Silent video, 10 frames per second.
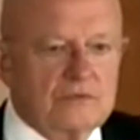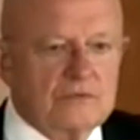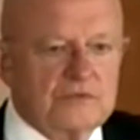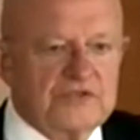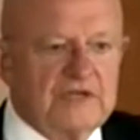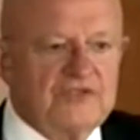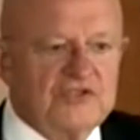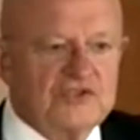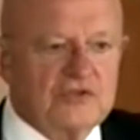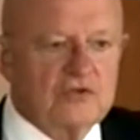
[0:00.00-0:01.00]
safety
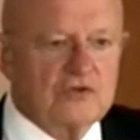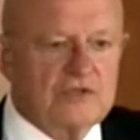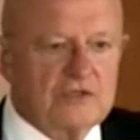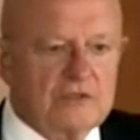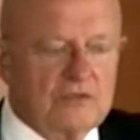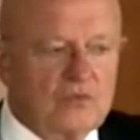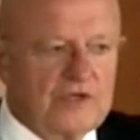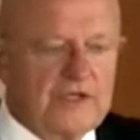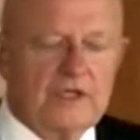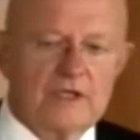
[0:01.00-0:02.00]
and security on
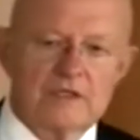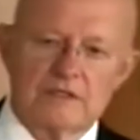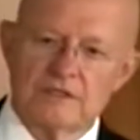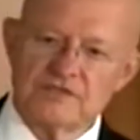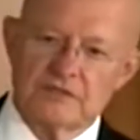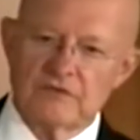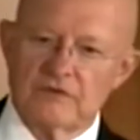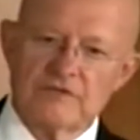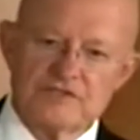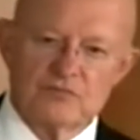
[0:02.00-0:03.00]
one hand and civil
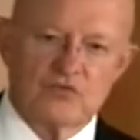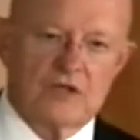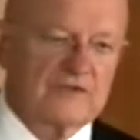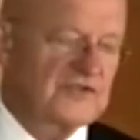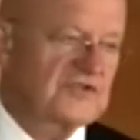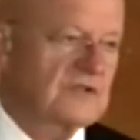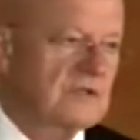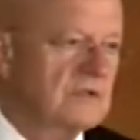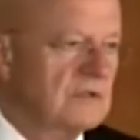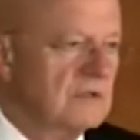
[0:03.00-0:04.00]
liberties and
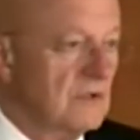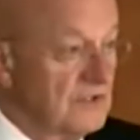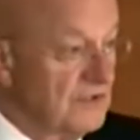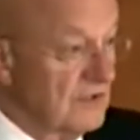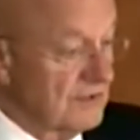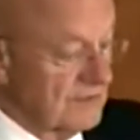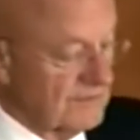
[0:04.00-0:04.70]
privacy on the other.